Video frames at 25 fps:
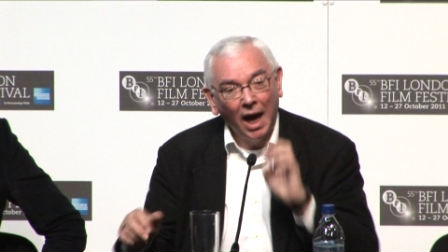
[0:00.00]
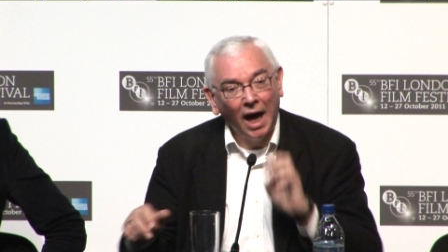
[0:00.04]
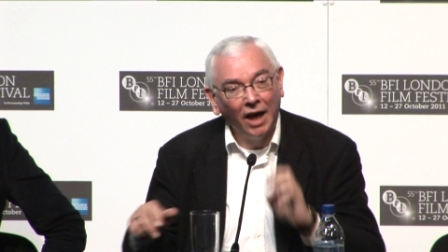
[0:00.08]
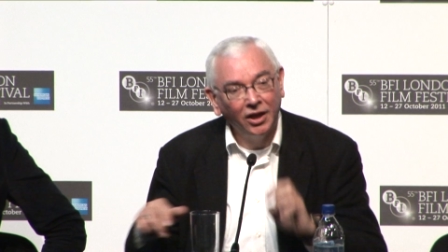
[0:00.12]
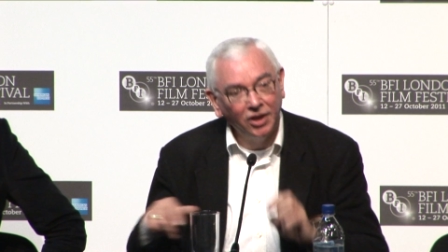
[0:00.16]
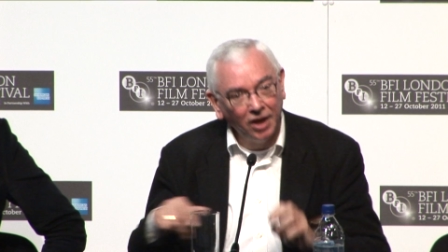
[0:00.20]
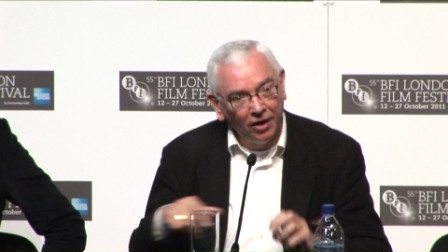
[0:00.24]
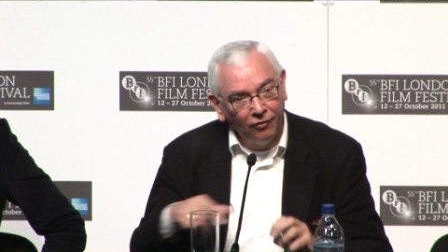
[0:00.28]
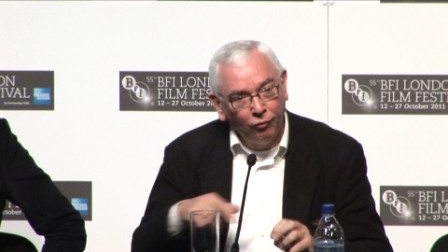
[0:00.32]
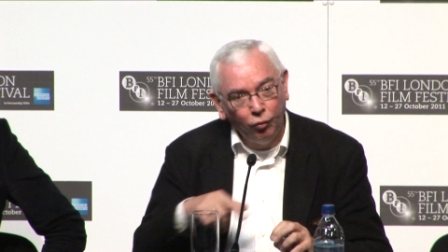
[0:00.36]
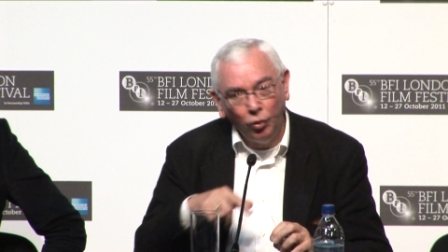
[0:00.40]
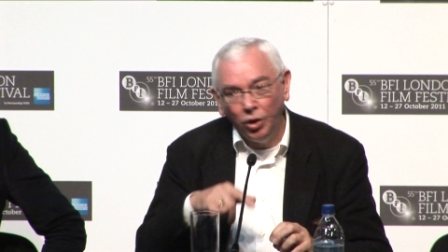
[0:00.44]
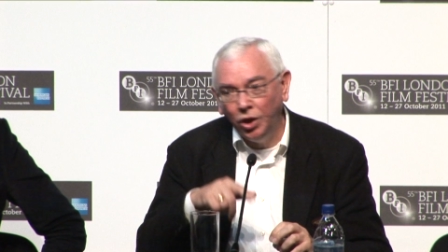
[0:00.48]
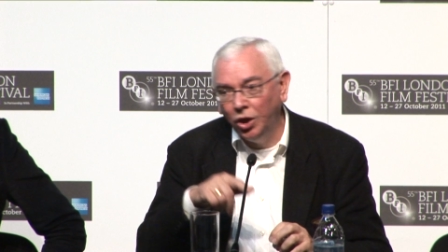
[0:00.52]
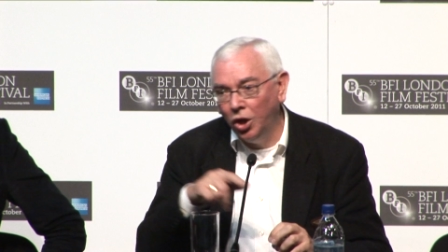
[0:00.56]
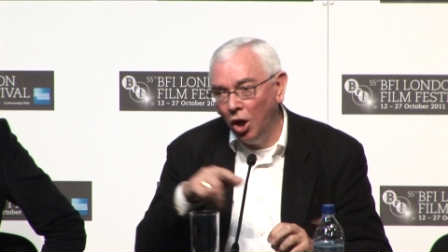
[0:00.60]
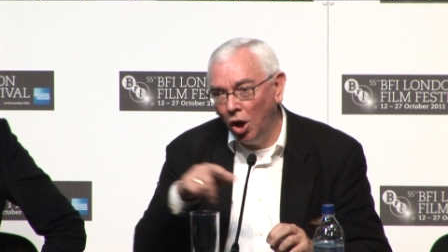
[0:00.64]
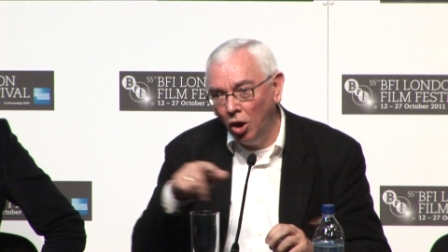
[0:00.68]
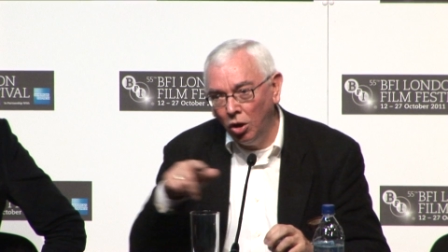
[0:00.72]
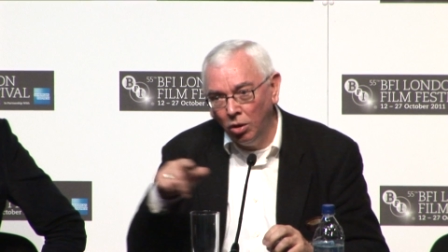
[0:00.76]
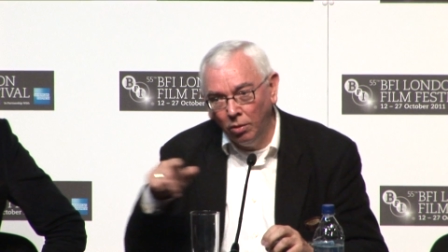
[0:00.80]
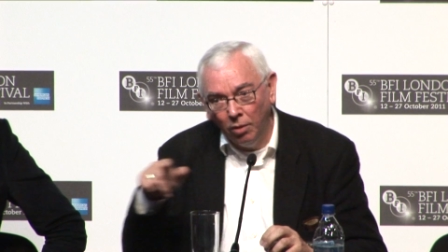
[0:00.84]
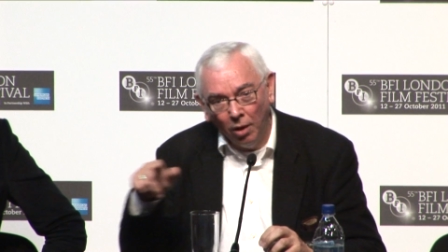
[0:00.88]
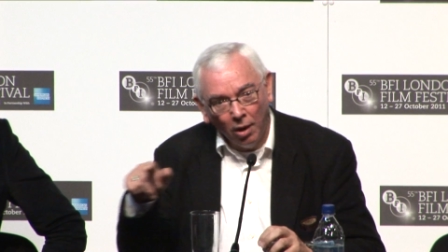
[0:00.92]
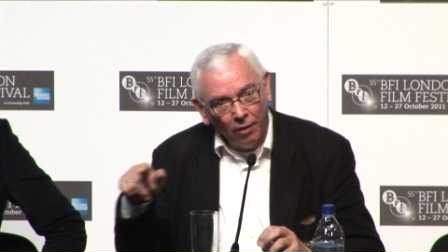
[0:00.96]
And if we
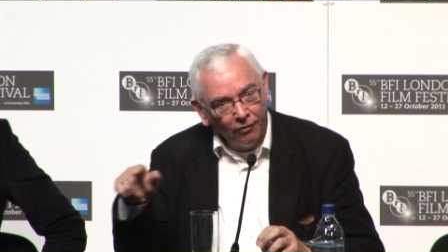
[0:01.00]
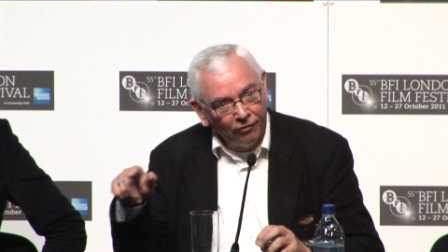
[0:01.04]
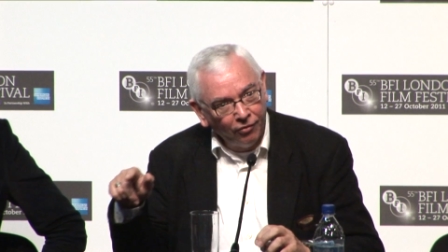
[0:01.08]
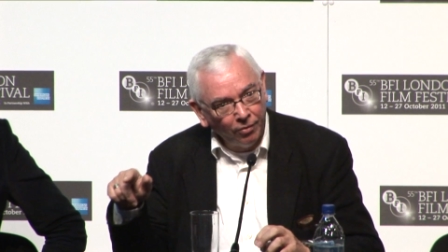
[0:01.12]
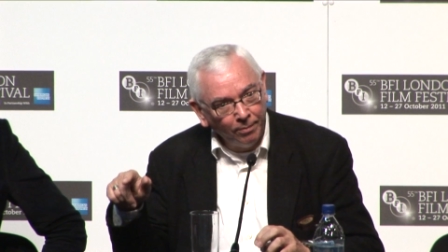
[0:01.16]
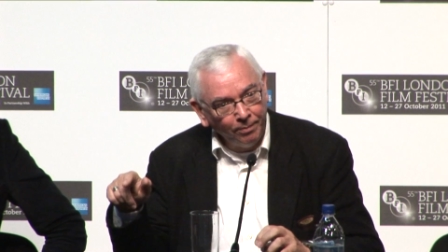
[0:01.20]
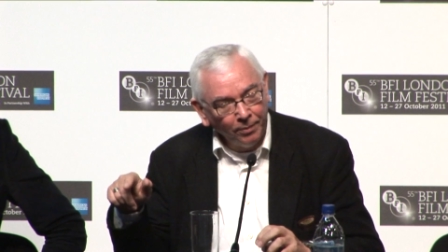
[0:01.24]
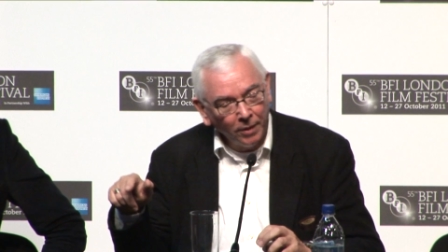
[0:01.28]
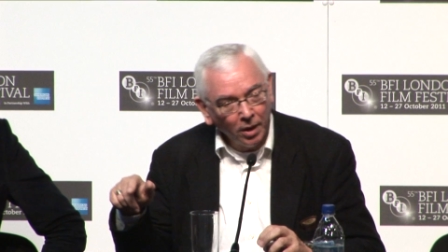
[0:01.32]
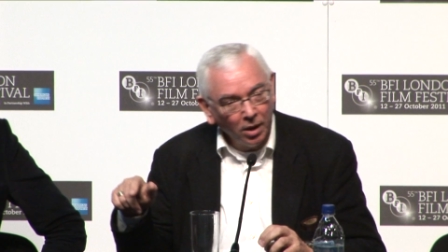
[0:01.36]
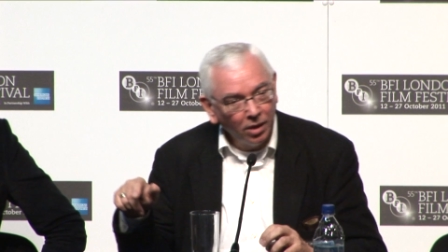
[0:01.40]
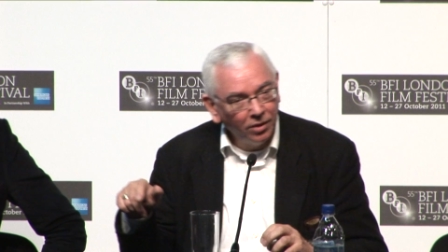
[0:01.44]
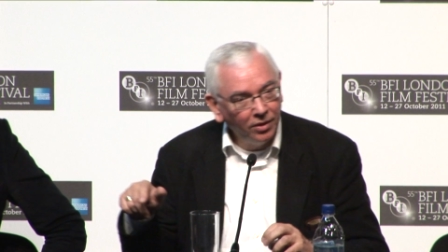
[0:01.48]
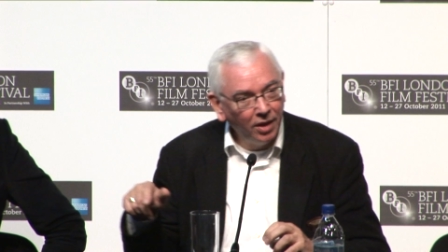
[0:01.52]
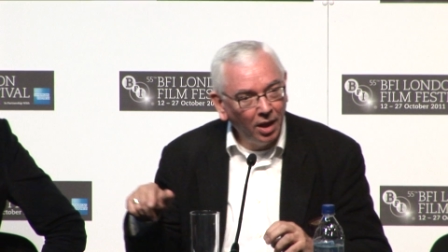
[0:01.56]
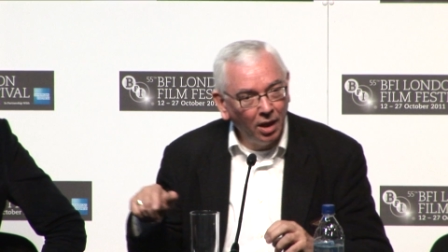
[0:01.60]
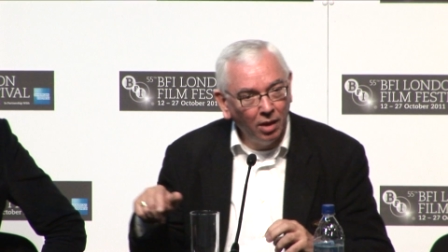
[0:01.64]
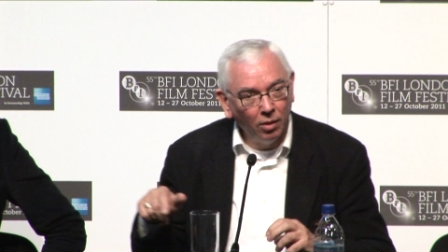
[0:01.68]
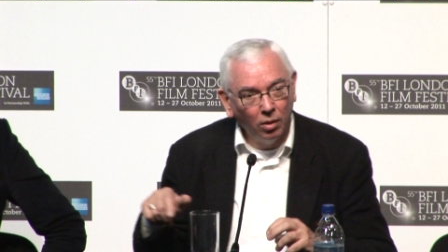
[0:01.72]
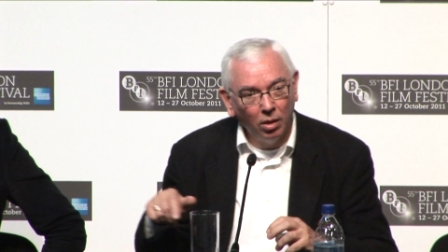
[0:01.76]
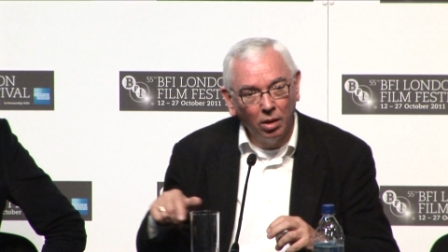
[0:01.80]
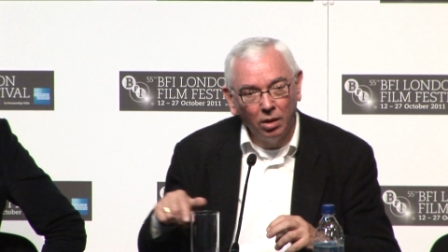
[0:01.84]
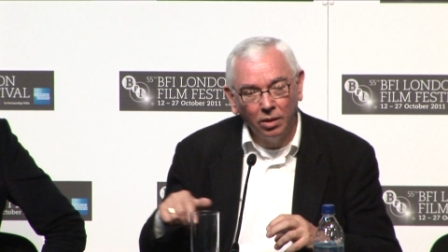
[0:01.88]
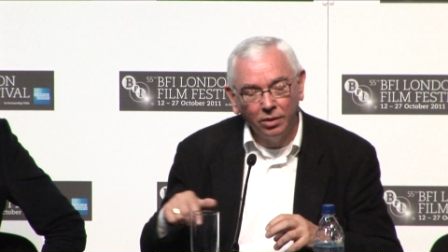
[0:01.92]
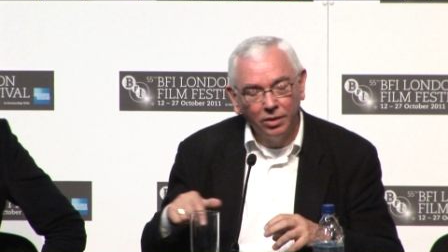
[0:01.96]
go from
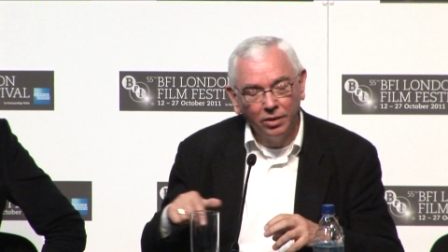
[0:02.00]
the